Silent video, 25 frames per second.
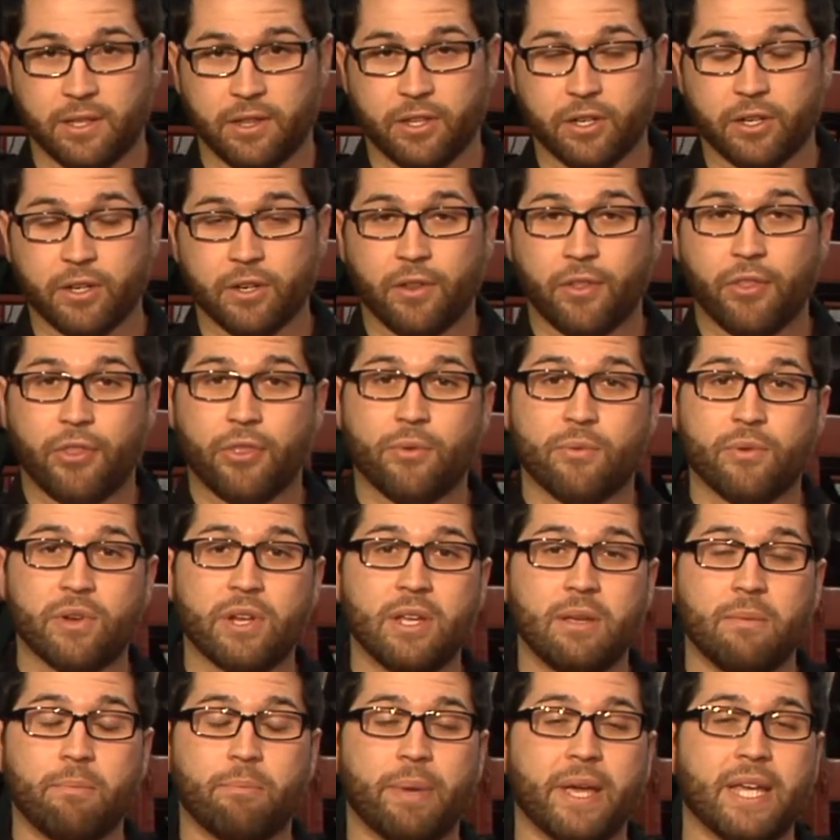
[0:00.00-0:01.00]
There are
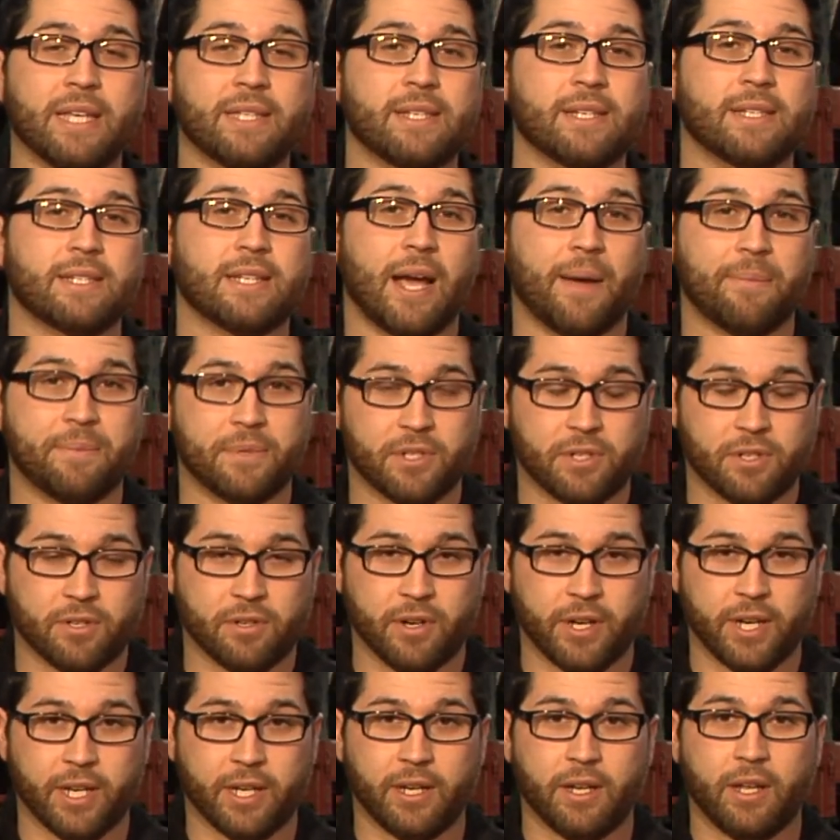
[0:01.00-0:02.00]
three basic types of
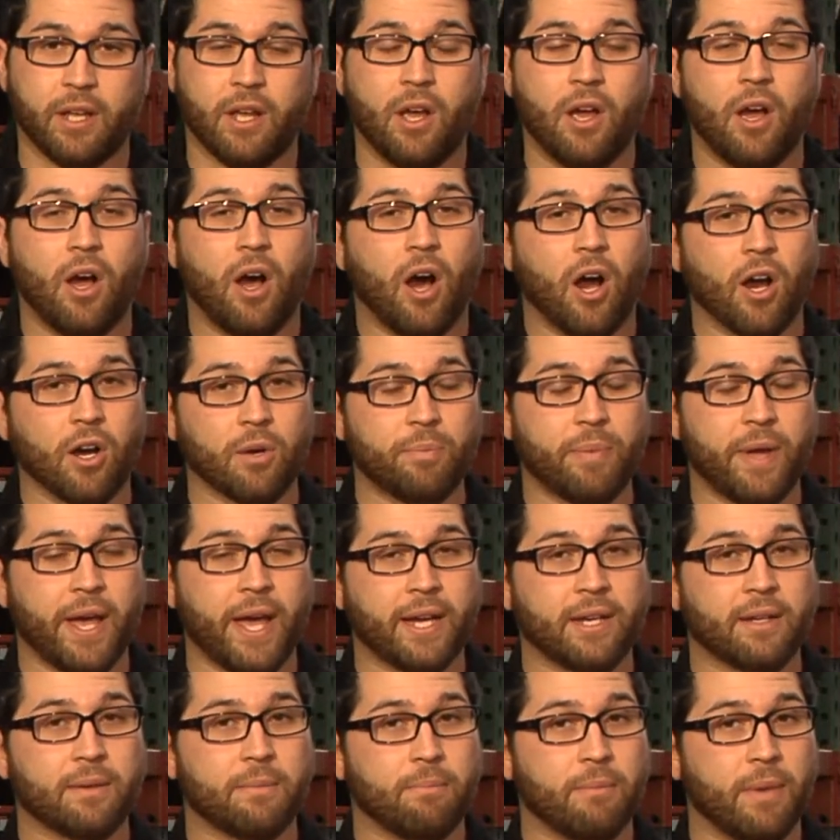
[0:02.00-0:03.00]
terrain:
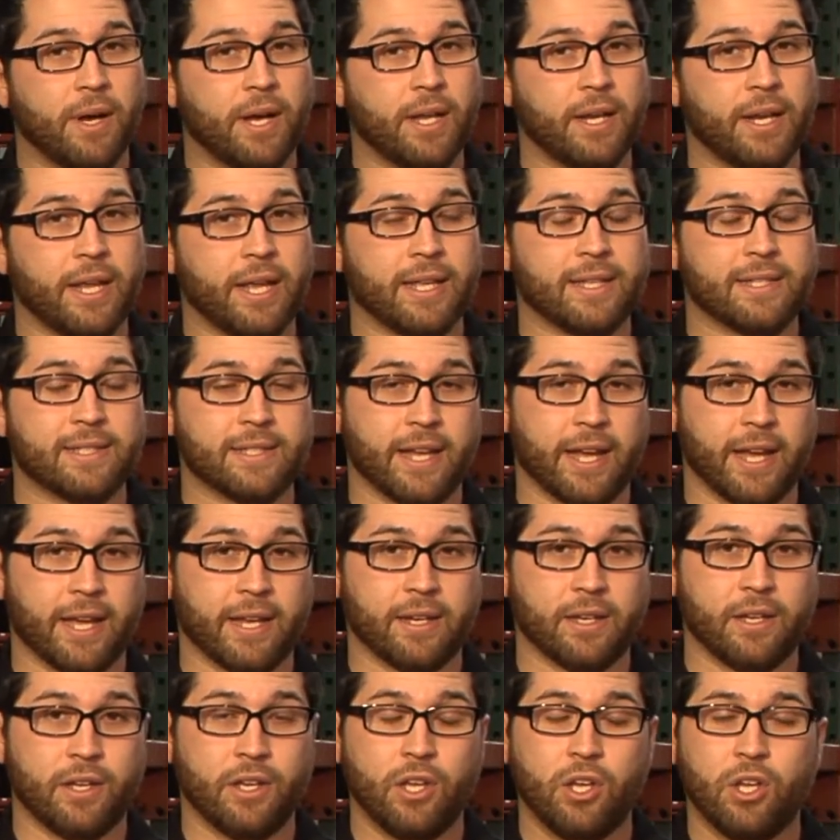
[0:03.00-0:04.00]
hardpack, mud, and sand.
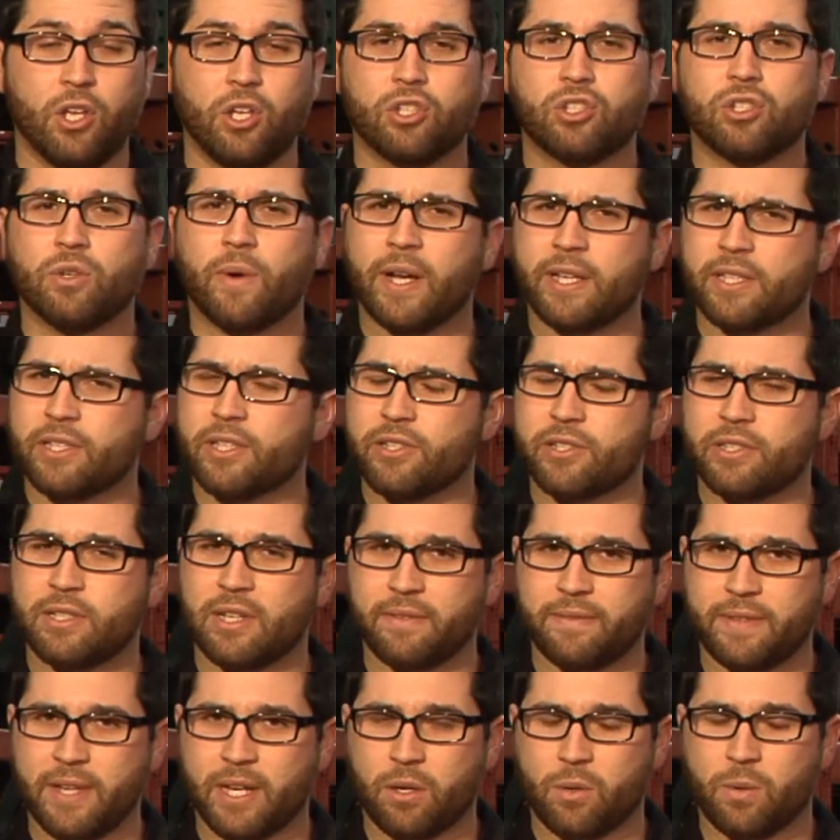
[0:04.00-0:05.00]
So ask
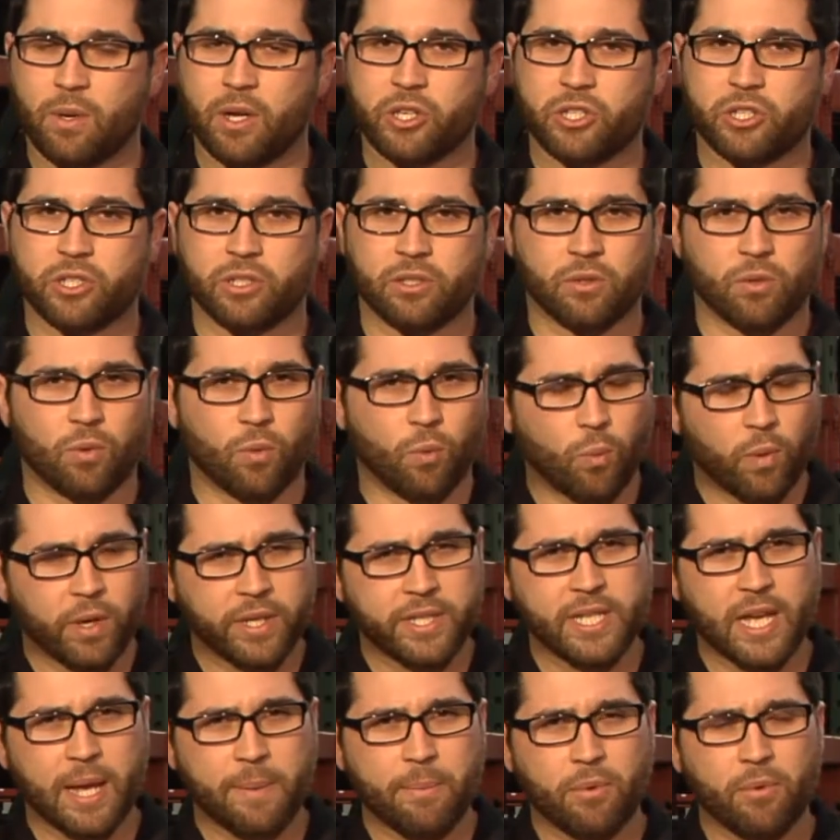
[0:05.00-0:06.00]
yourself that question: what
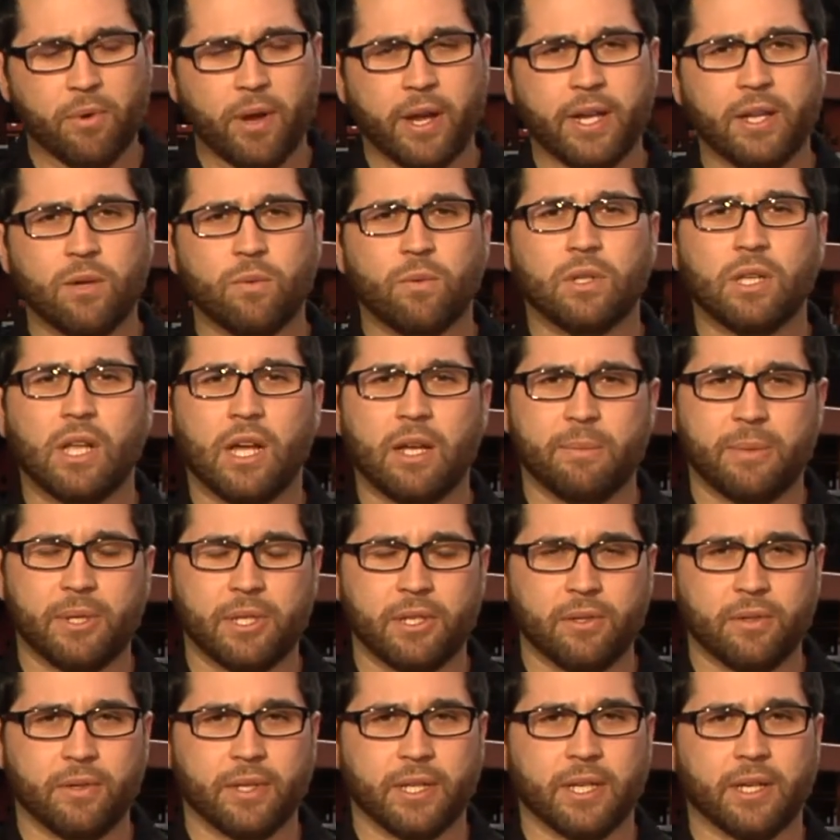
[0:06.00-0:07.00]
type of riding will I be
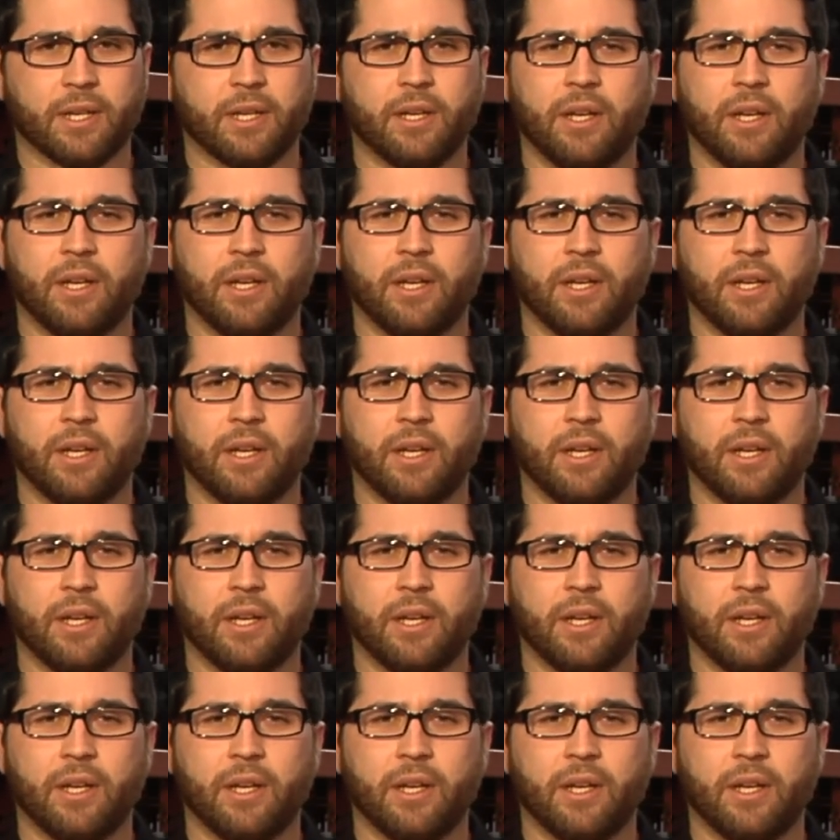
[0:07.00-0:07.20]
doing?